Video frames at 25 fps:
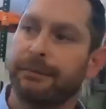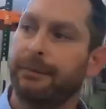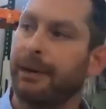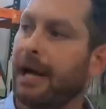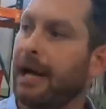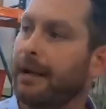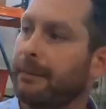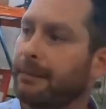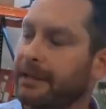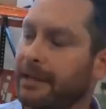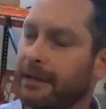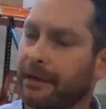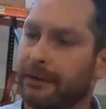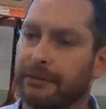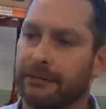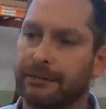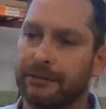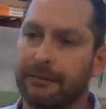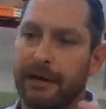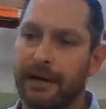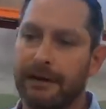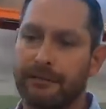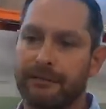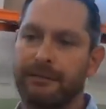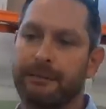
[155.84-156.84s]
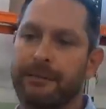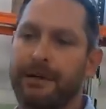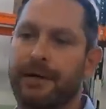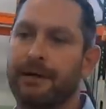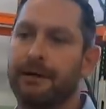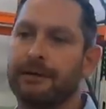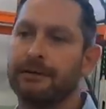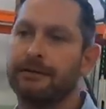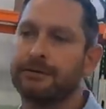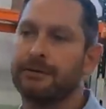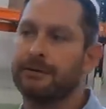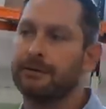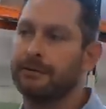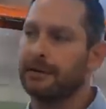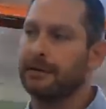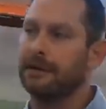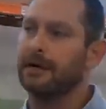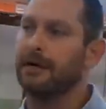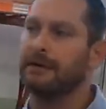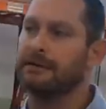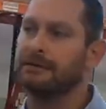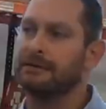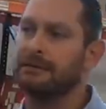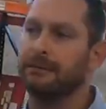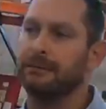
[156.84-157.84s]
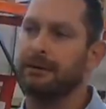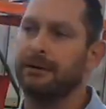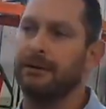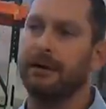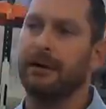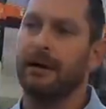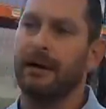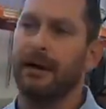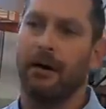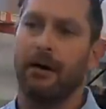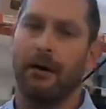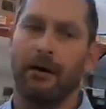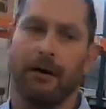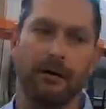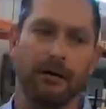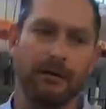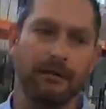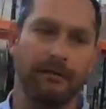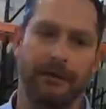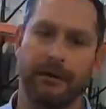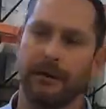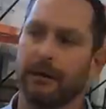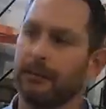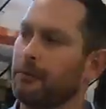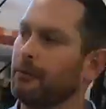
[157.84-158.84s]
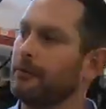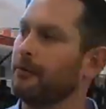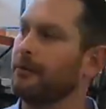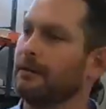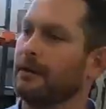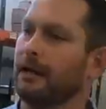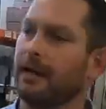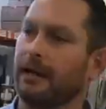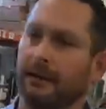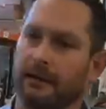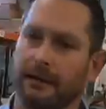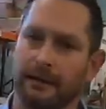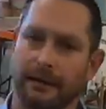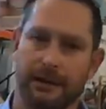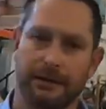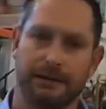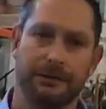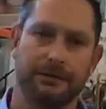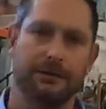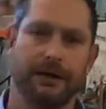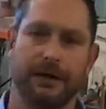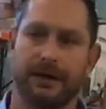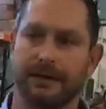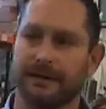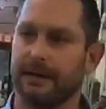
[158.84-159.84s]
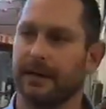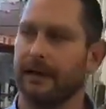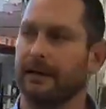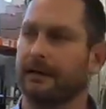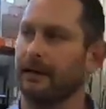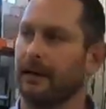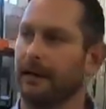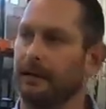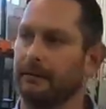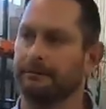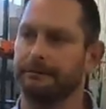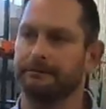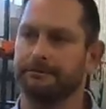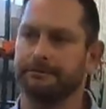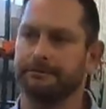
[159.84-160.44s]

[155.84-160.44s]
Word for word: the back, but they go direct from here to the customer, all available online at electrictrike.com.